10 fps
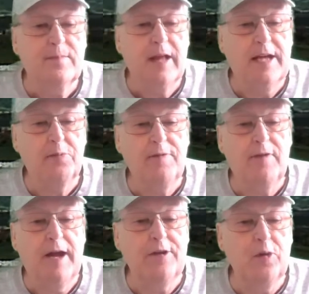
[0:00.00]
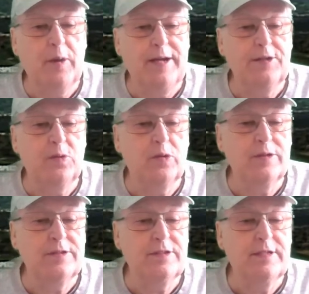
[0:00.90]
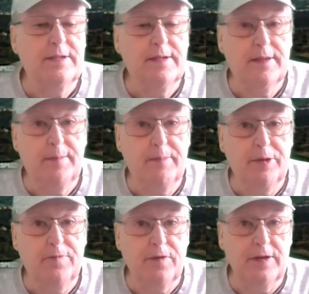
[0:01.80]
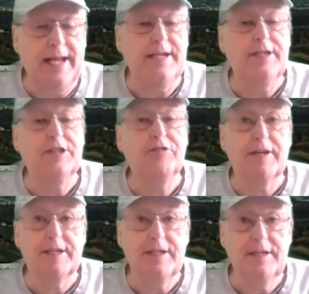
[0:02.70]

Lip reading: as we find our way towards the beautiful Lake District.